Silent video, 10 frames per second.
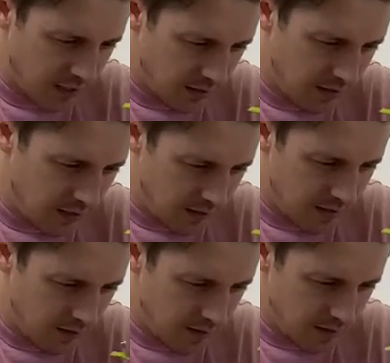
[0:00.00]
the
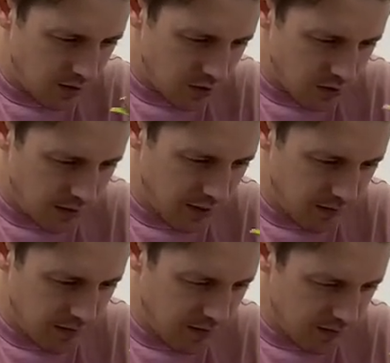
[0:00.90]
tree
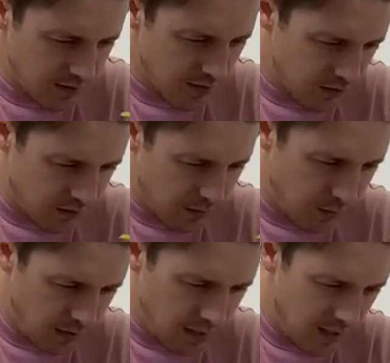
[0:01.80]
around,
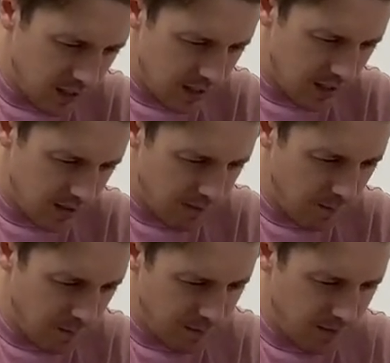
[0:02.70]
scraping
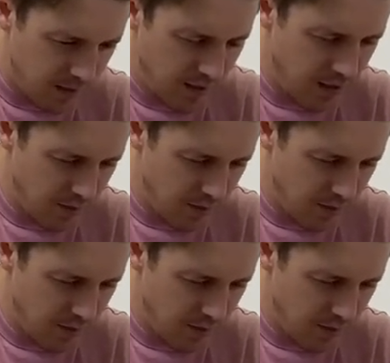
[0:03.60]
in a